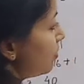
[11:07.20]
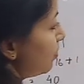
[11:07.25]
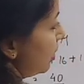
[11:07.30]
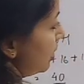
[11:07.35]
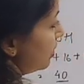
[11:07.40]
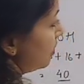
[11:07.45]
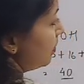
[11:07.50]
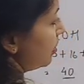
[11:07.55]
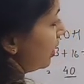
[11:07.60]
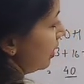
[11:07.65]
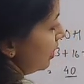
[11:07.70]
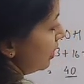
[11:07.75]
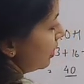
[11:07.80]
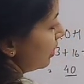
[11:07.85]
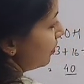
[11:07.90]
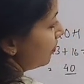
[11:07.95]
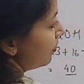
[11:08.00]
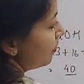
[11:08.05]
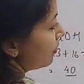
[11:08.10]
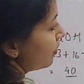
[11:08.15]
multiply
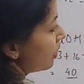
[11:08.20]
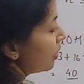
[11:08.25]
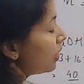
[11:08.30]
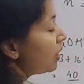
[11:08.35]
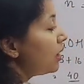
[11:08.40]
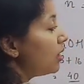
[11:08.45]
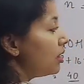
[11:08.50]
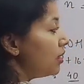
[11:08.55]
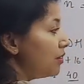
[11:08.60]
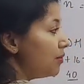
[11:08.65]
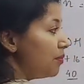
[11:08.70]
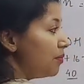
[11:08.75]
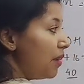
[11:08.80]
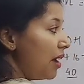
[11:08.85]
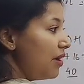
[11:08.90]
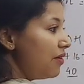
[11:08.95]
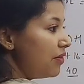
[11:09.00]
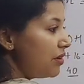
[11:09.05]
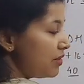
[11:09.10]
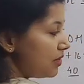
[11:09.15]
it.
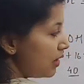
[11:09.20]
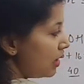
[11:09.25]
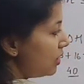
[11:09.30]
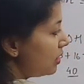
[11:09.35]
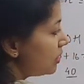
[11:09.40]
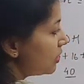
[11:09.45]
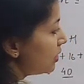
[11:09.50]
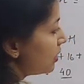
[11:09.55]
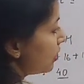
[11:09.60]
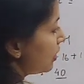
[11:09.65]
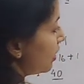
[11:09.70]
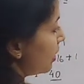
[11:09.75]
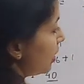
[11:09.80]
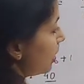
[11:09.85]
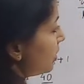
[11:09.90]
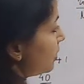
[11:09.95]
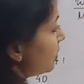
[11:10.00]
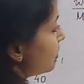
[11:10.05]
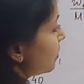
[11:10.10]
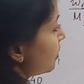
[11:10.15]
My result
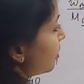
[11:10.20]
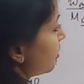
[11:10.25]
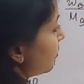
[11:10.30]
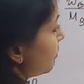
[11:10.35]
is